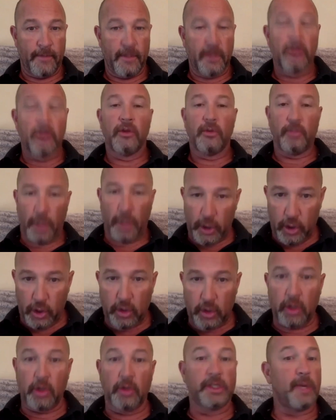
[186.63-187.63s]
their blood
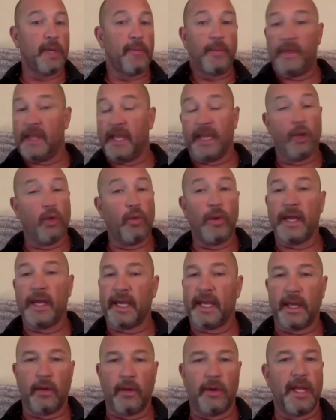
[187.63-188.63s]
sugar goes up and they get a white
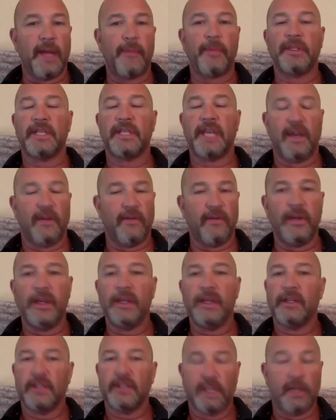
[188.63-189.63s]
count. It happens
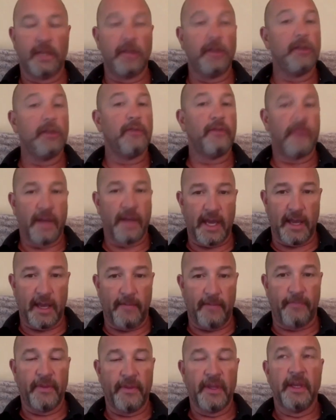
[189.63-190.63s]
every single
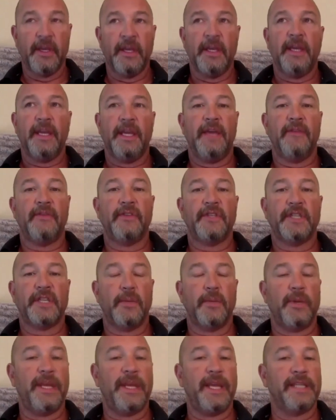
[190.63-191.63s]
time. If
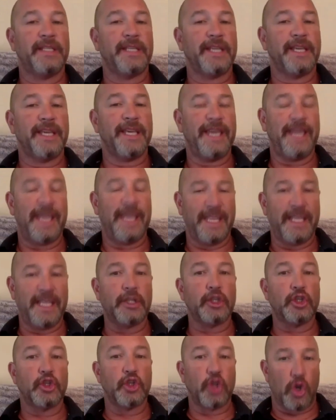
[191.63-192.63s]
someone has a kidney
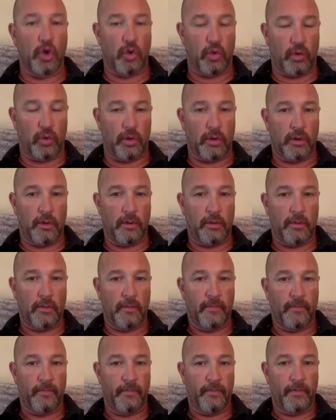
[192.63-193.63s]
stone,
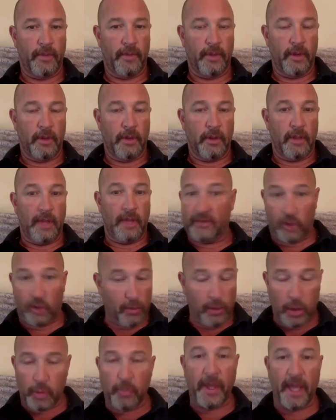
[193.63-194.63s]
they have so
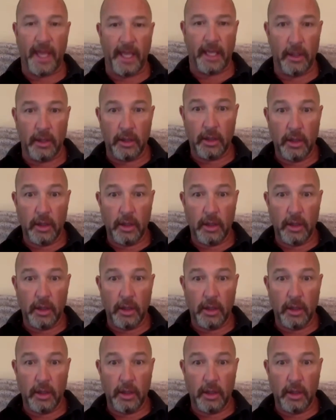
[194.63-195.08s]
much pain,